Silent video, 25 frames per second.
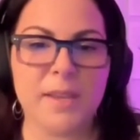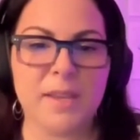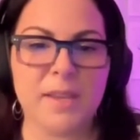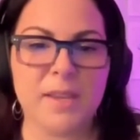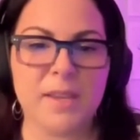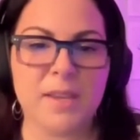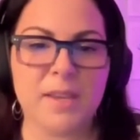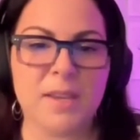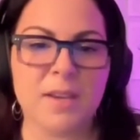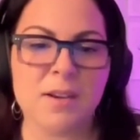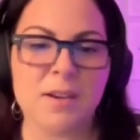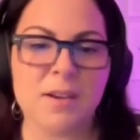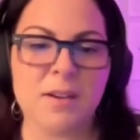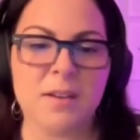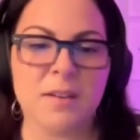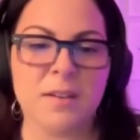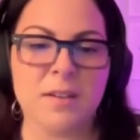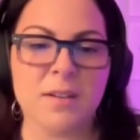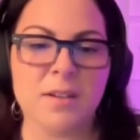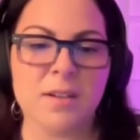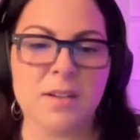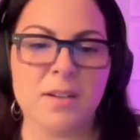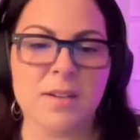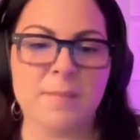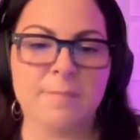in
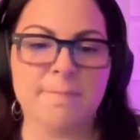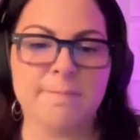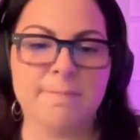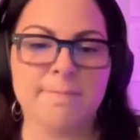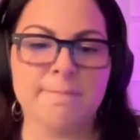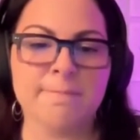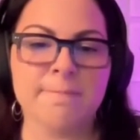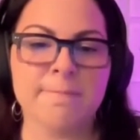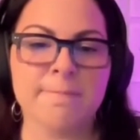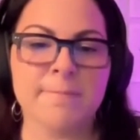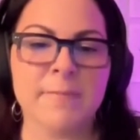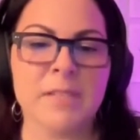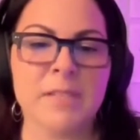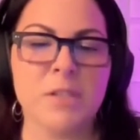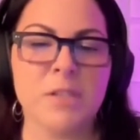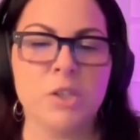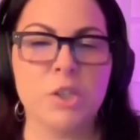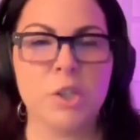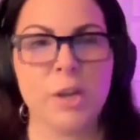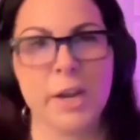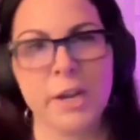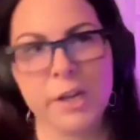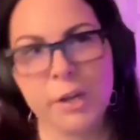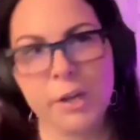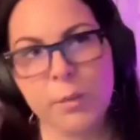
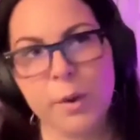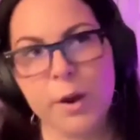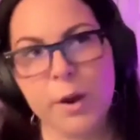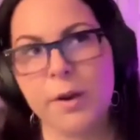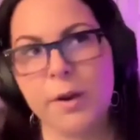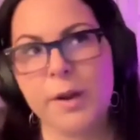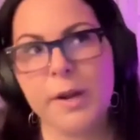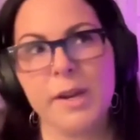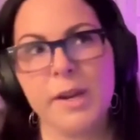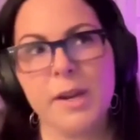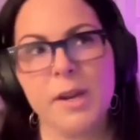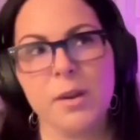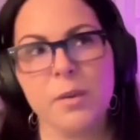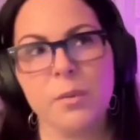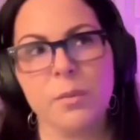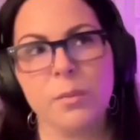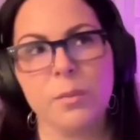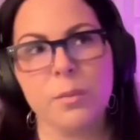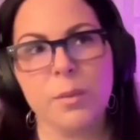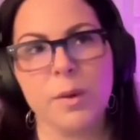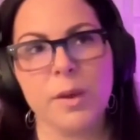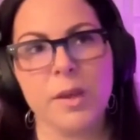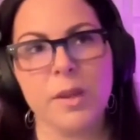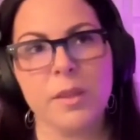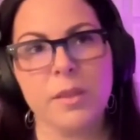January
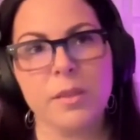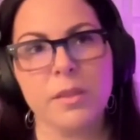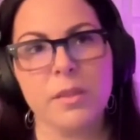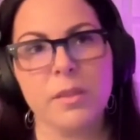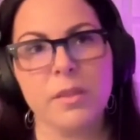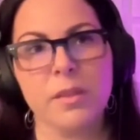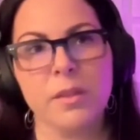with